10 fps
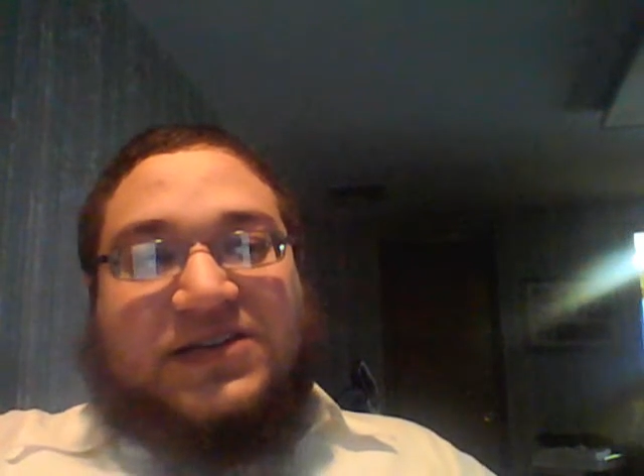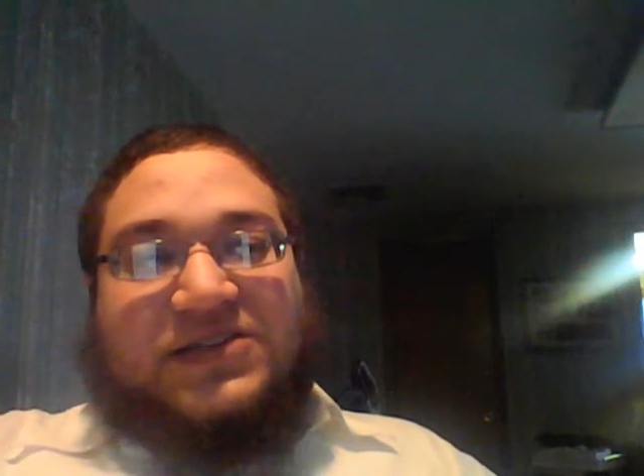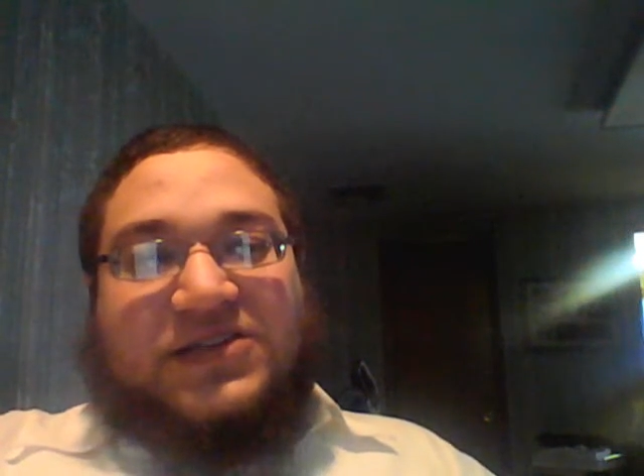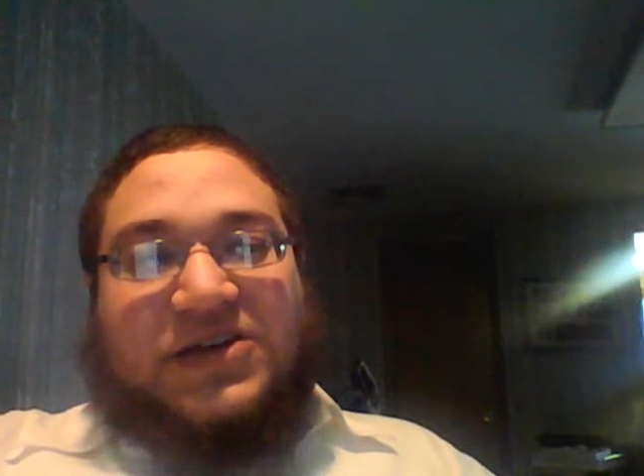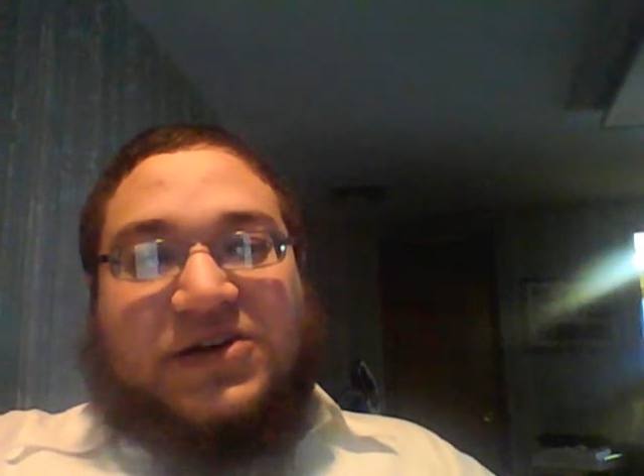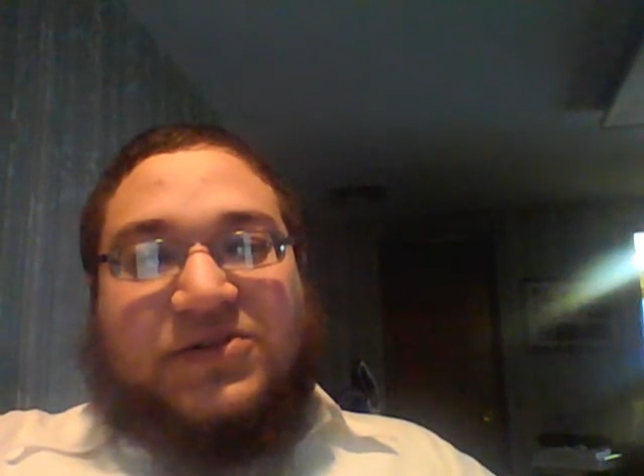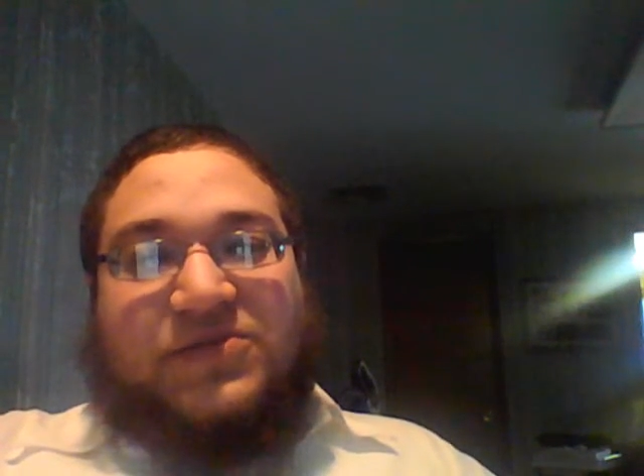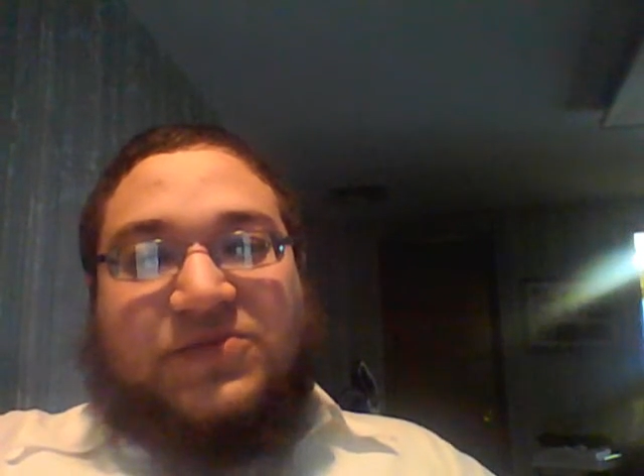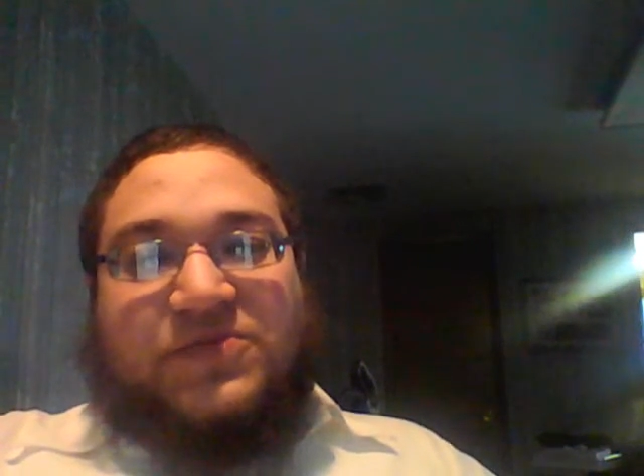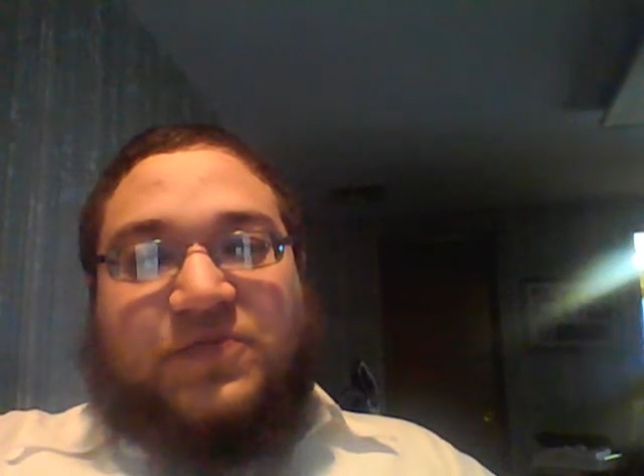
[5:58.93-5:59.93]

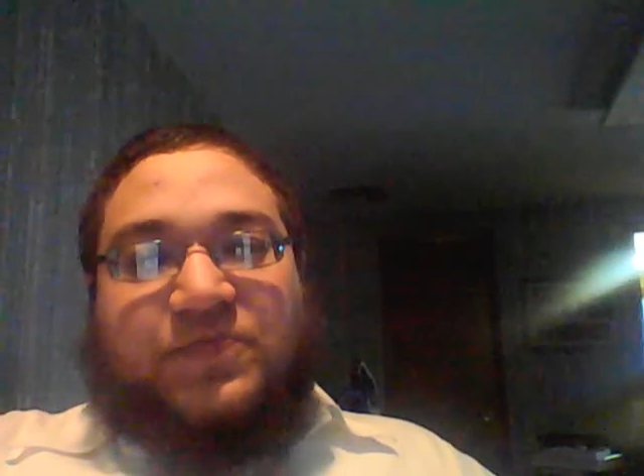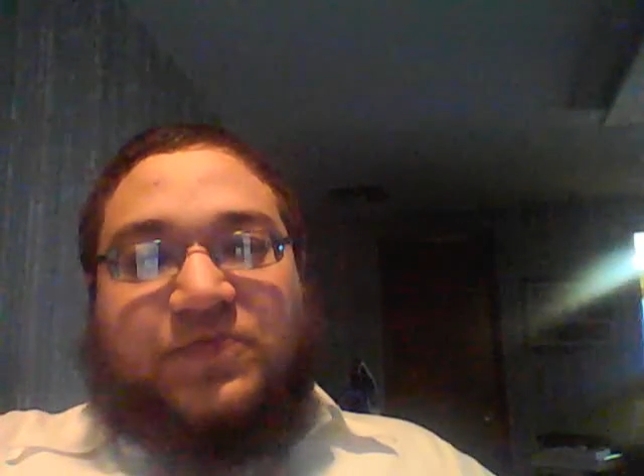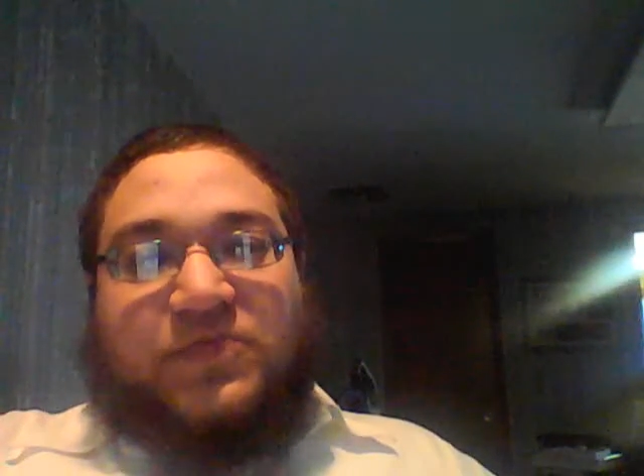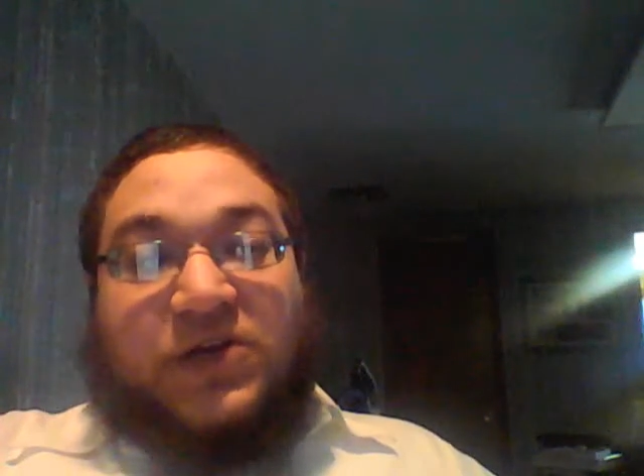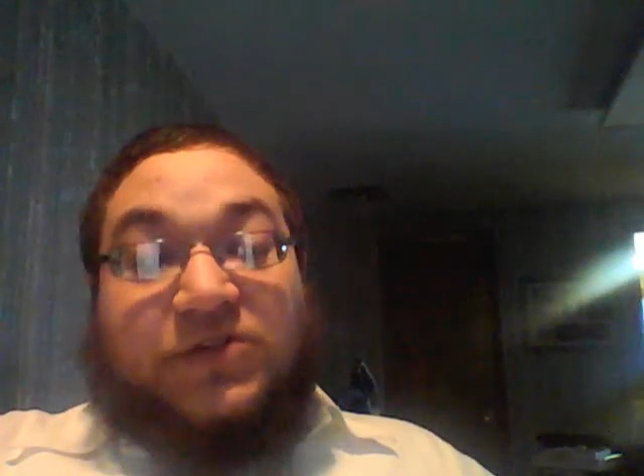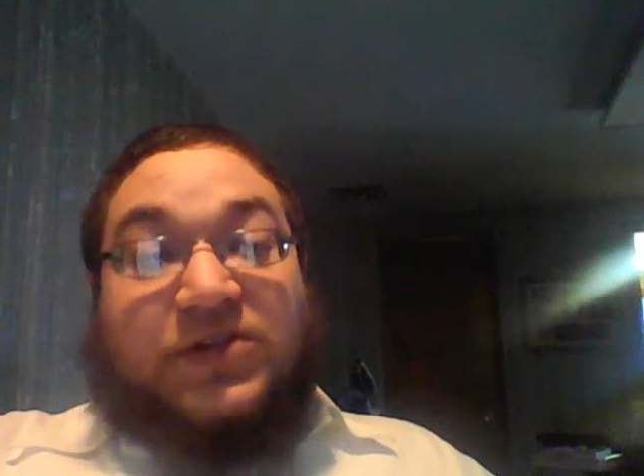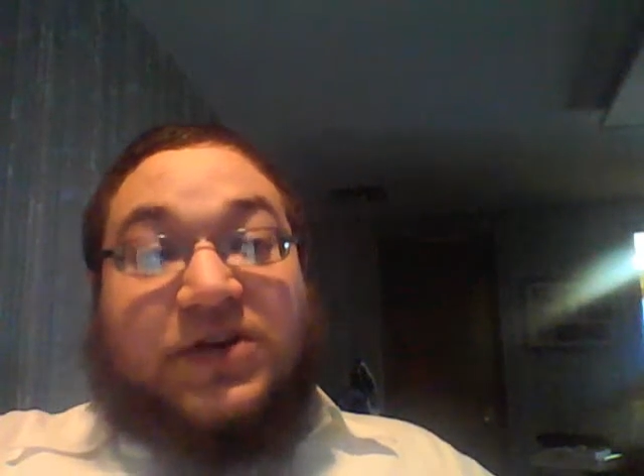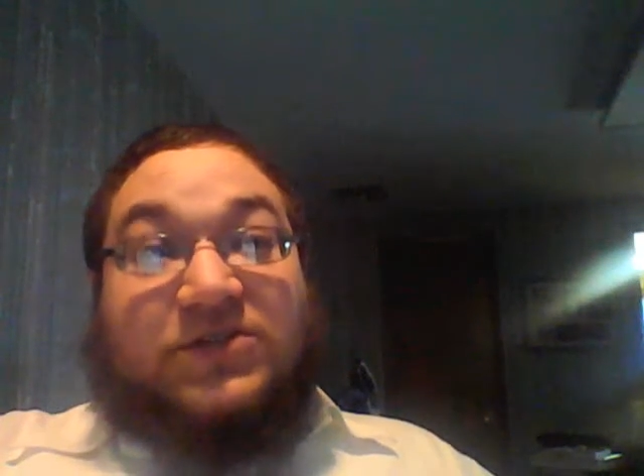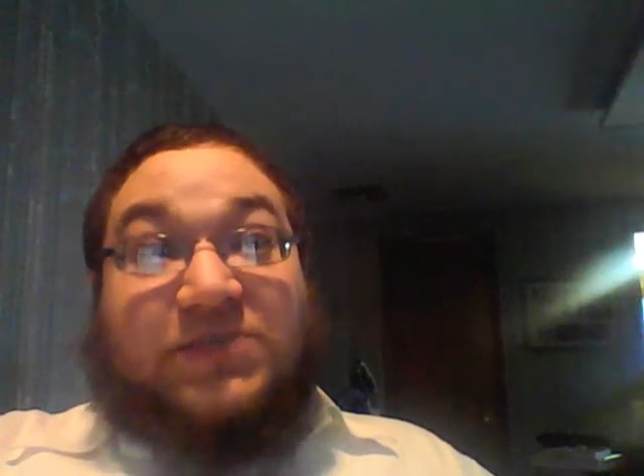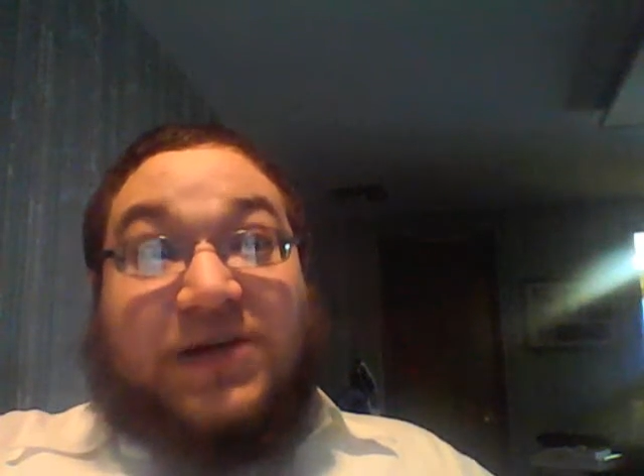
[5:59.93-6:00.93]
so he only
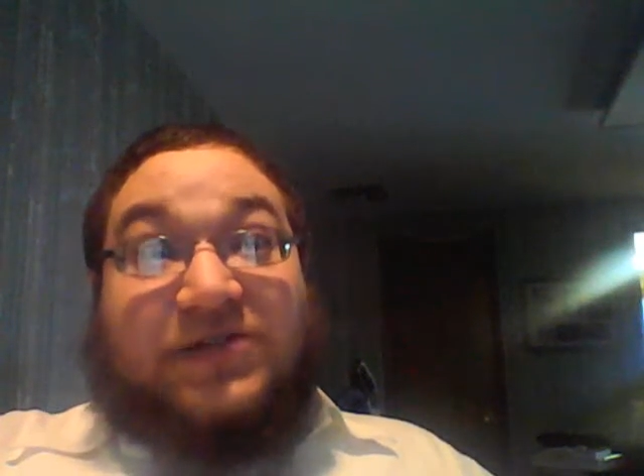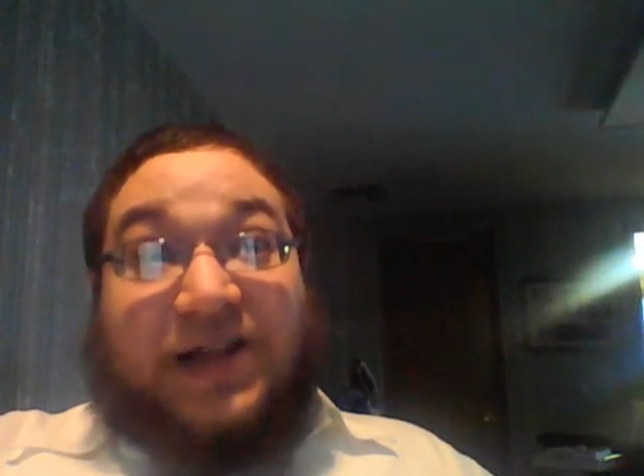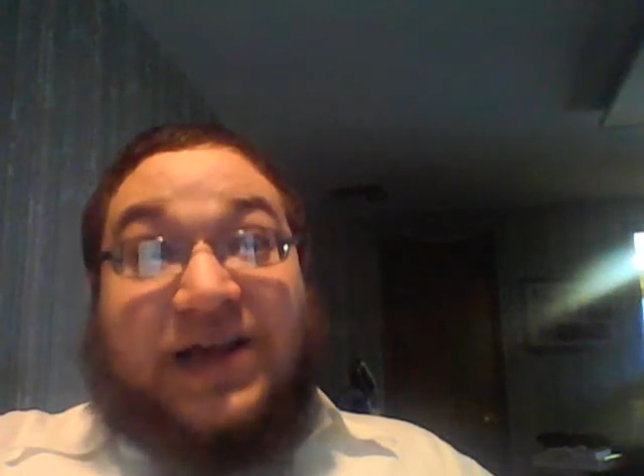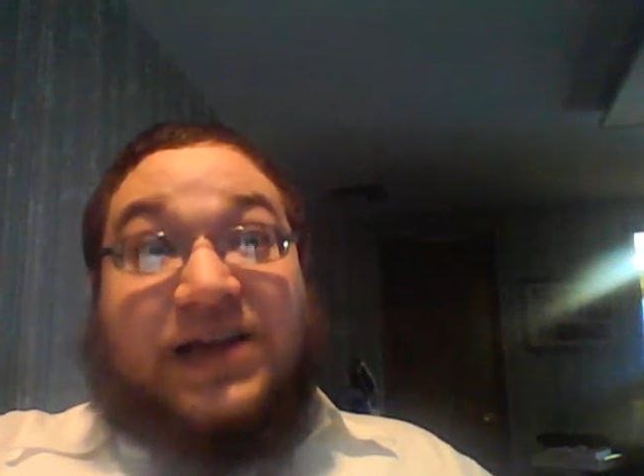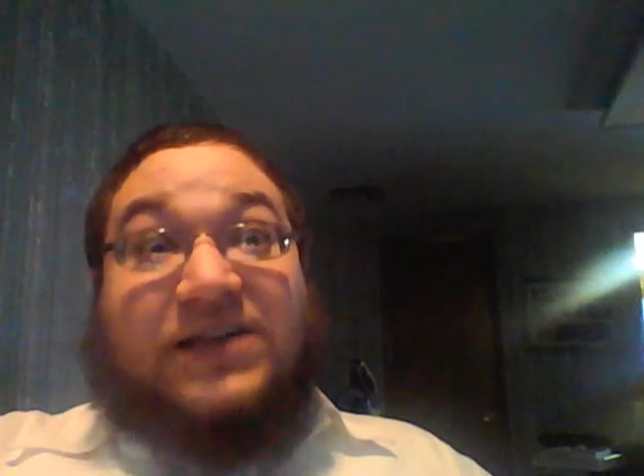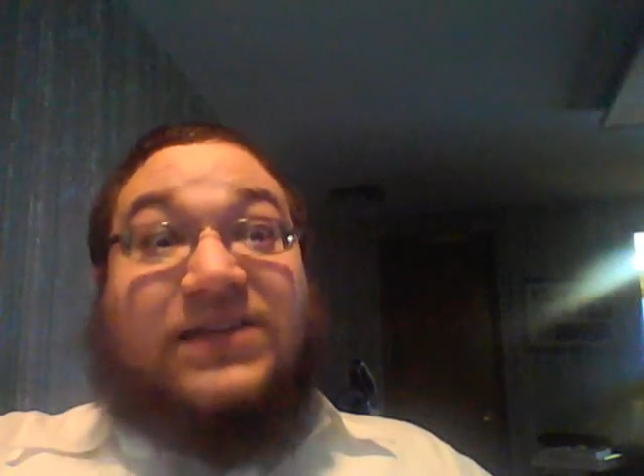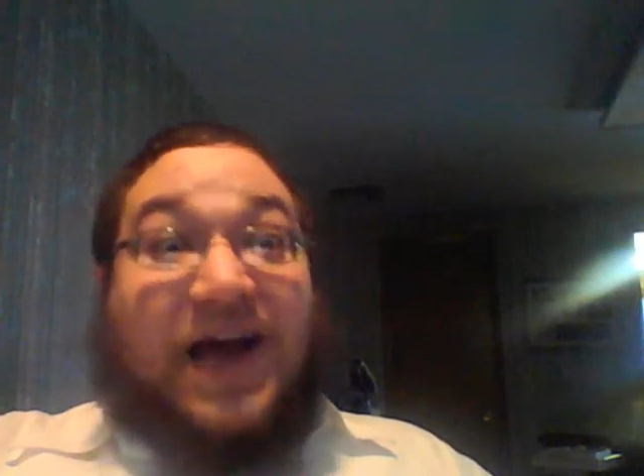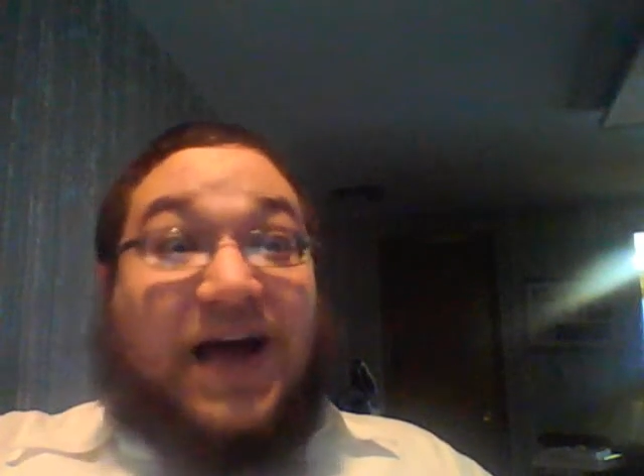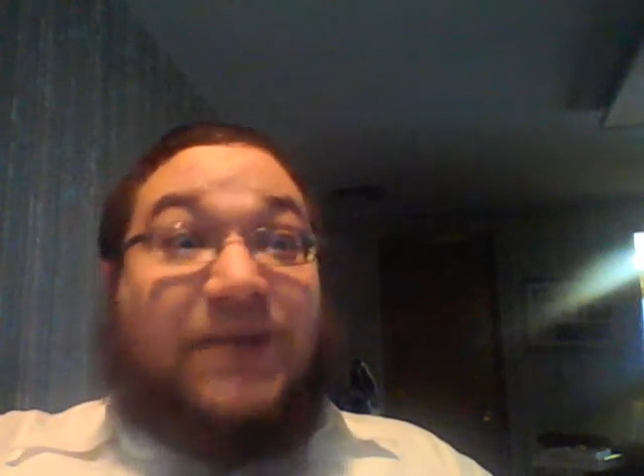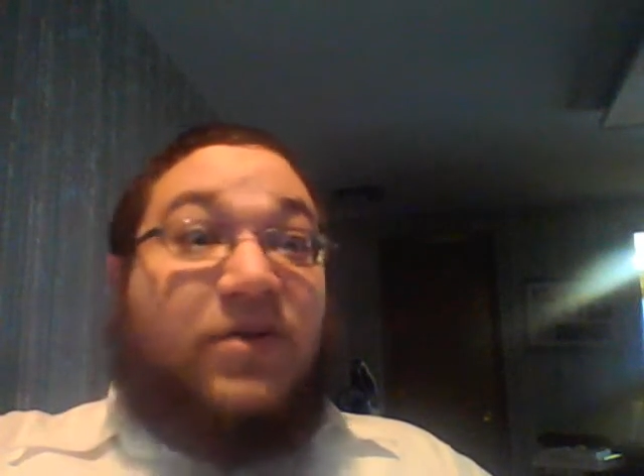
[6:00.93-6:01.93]
knows about land. He's an
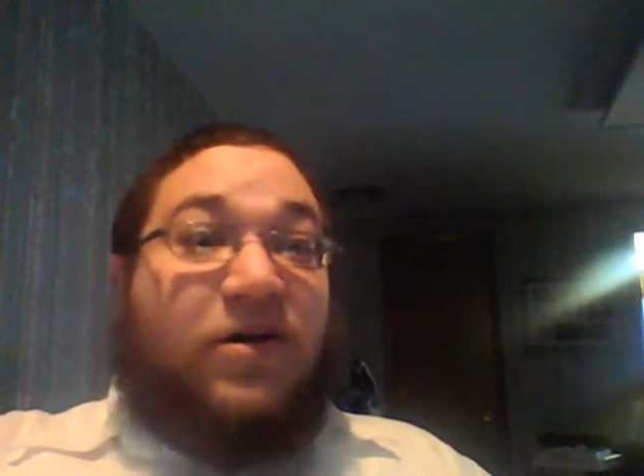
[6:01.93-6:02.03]
Am